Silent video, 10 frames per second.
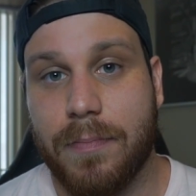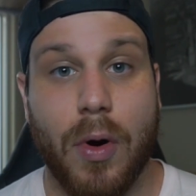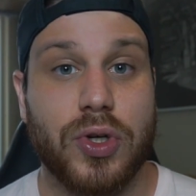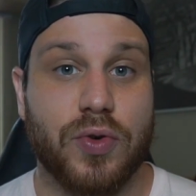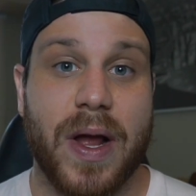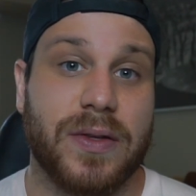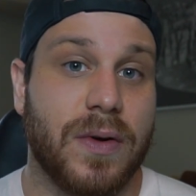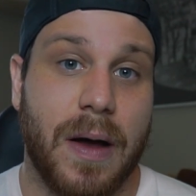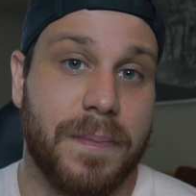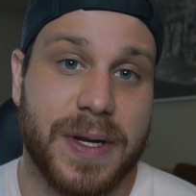most rental
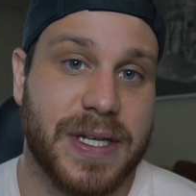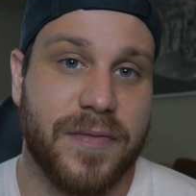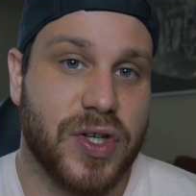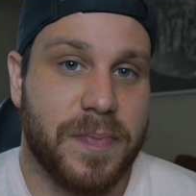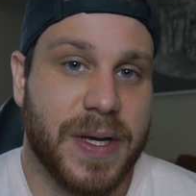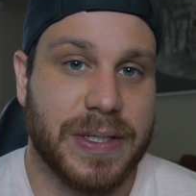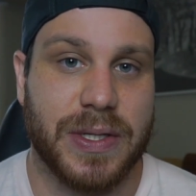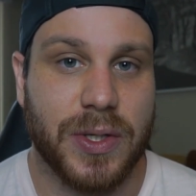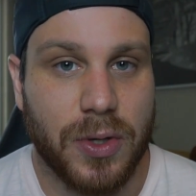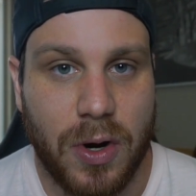companies have
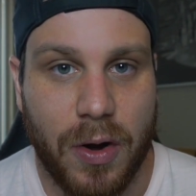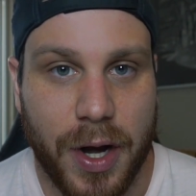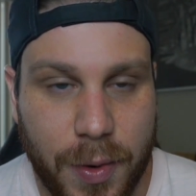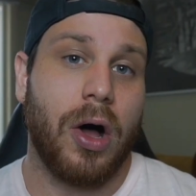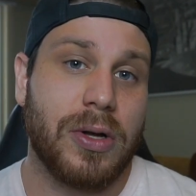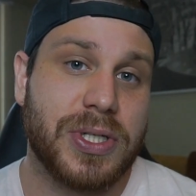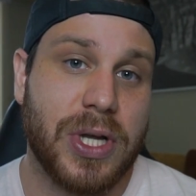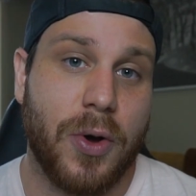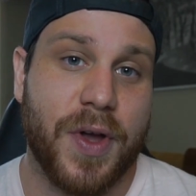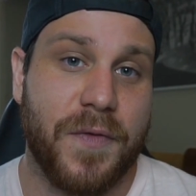GPSs in their car anyway.
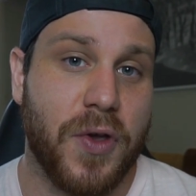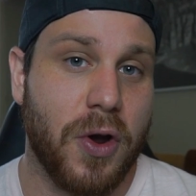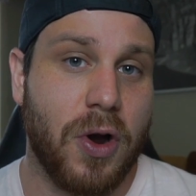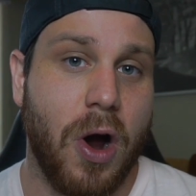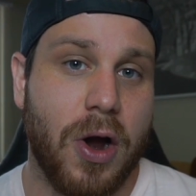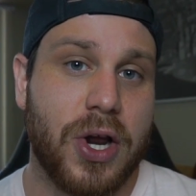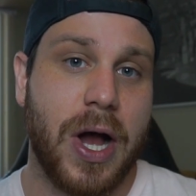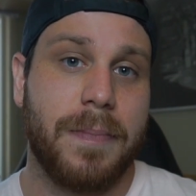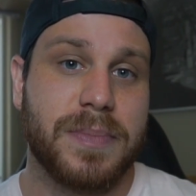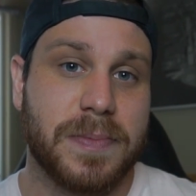Also, if your car
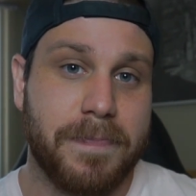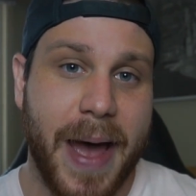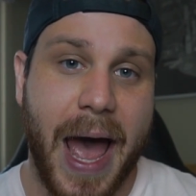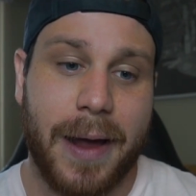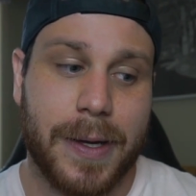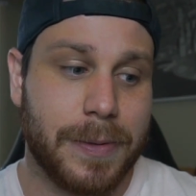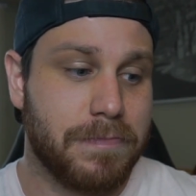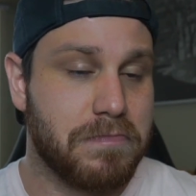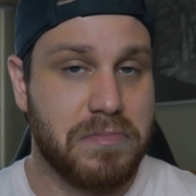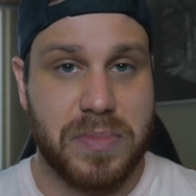comes back
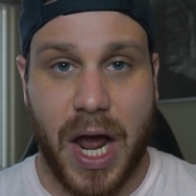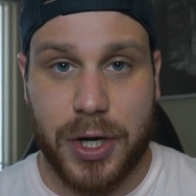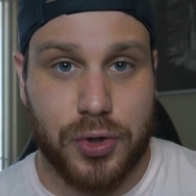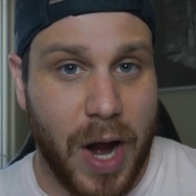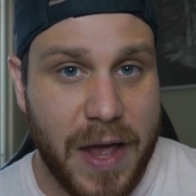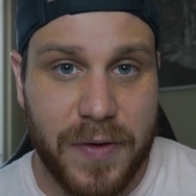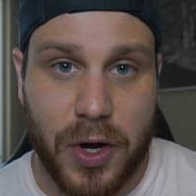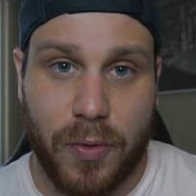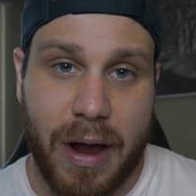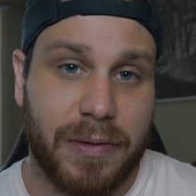not driving
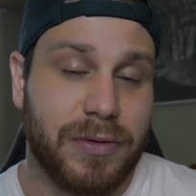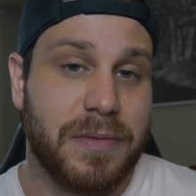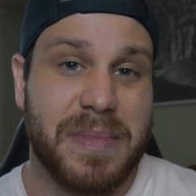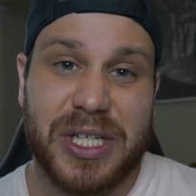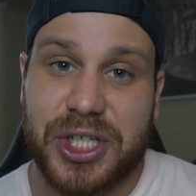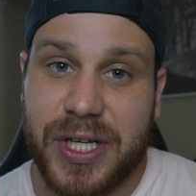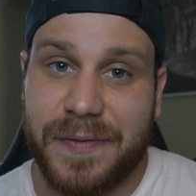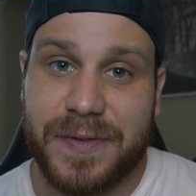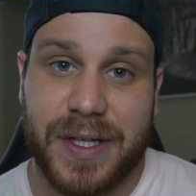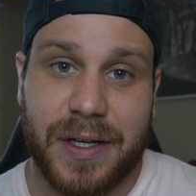correctly,
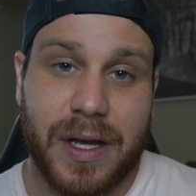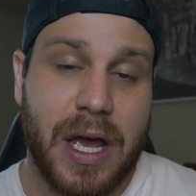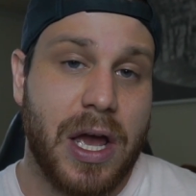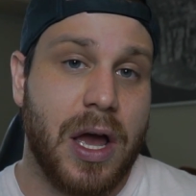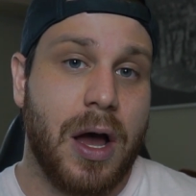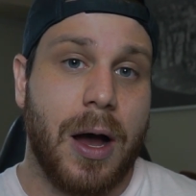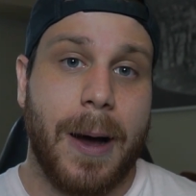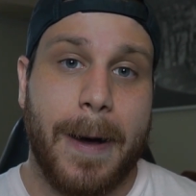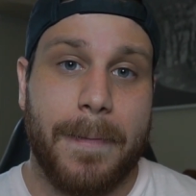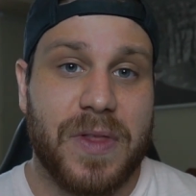misshifting,
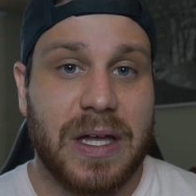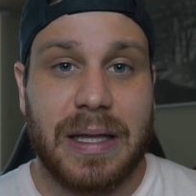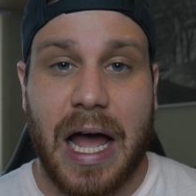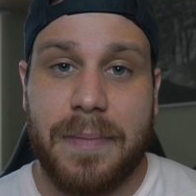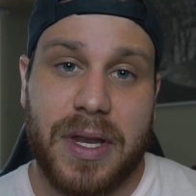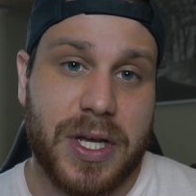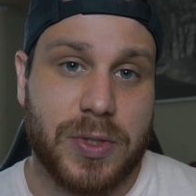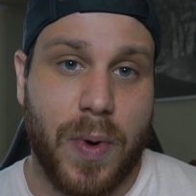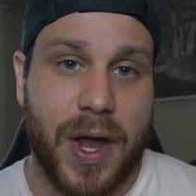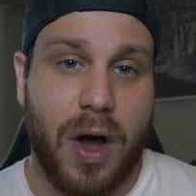the alignment
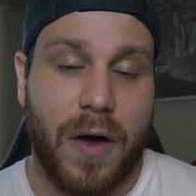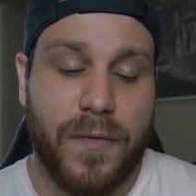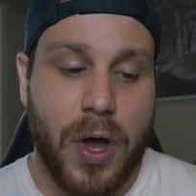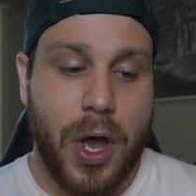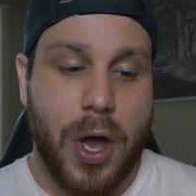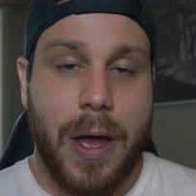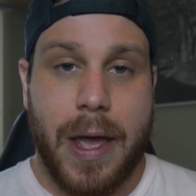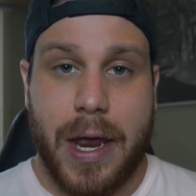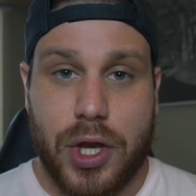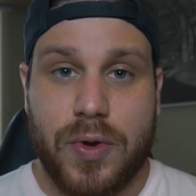is way off,
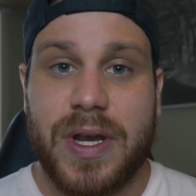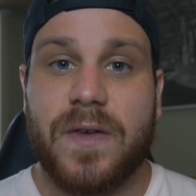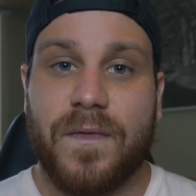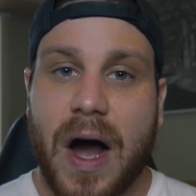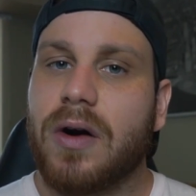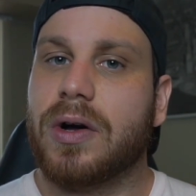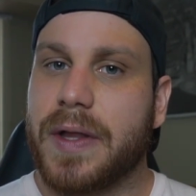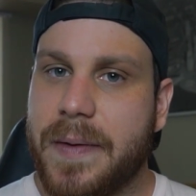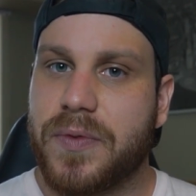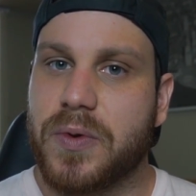and you need to file a
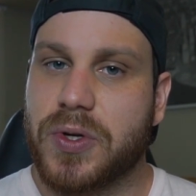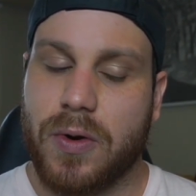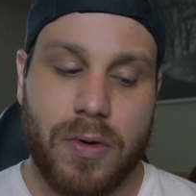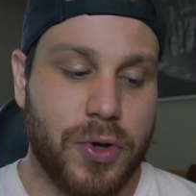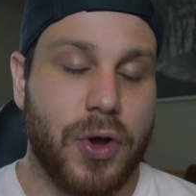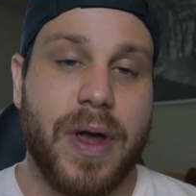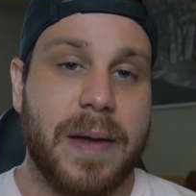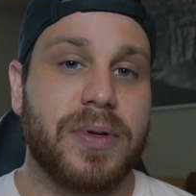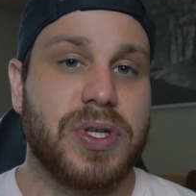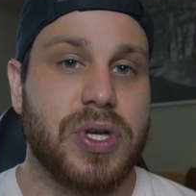claim through Turo, you're
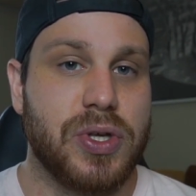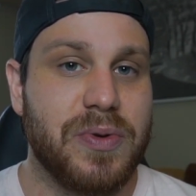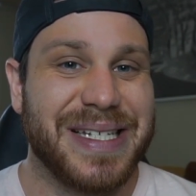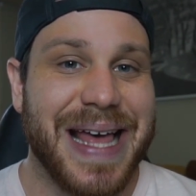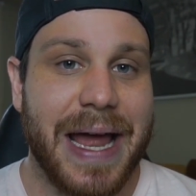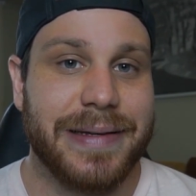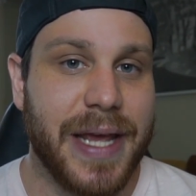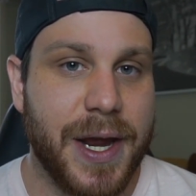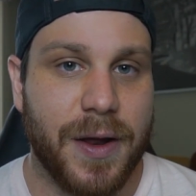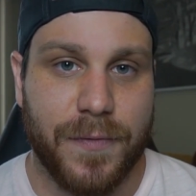able to use that
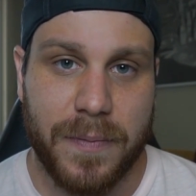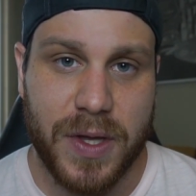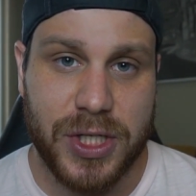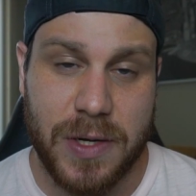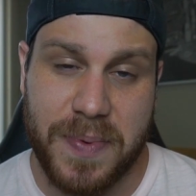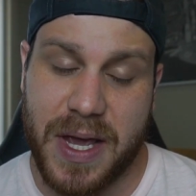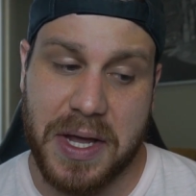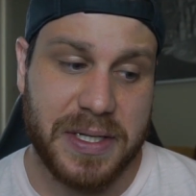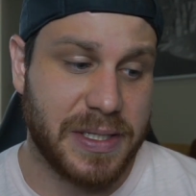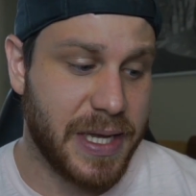data from the
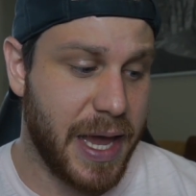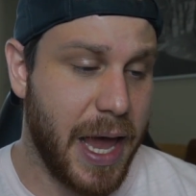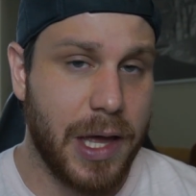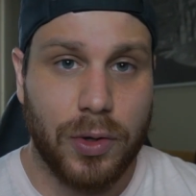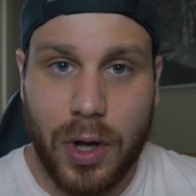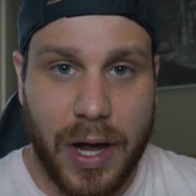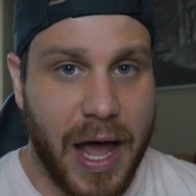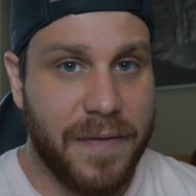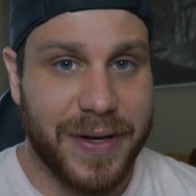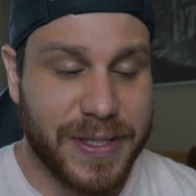GPS and say, hey, look, I
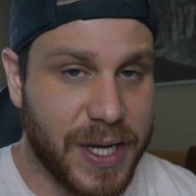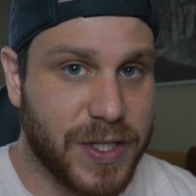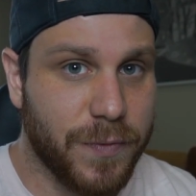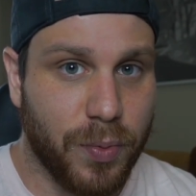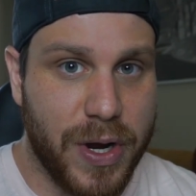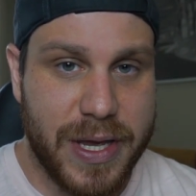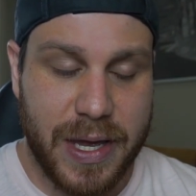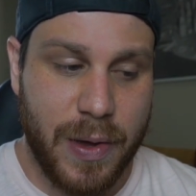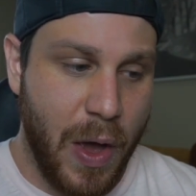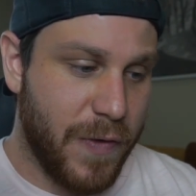have excessive
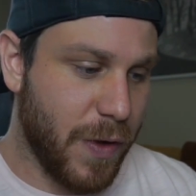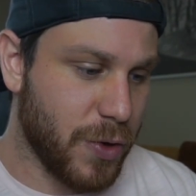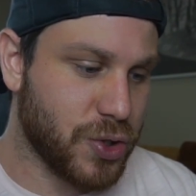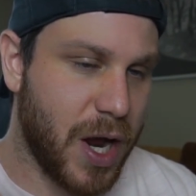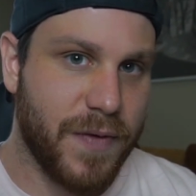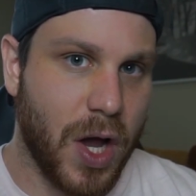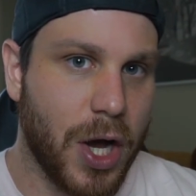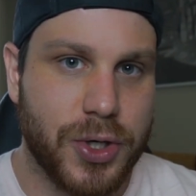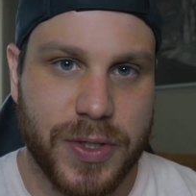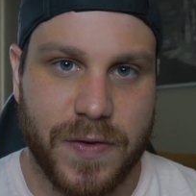braking. They were driving
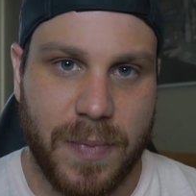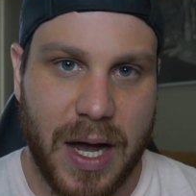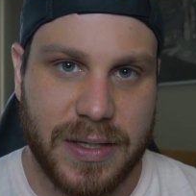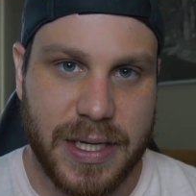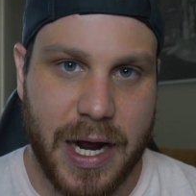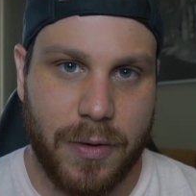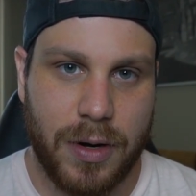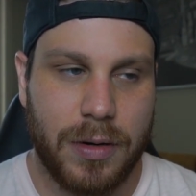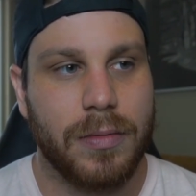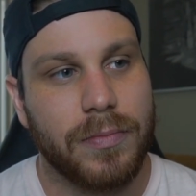hundreds of miles an hour.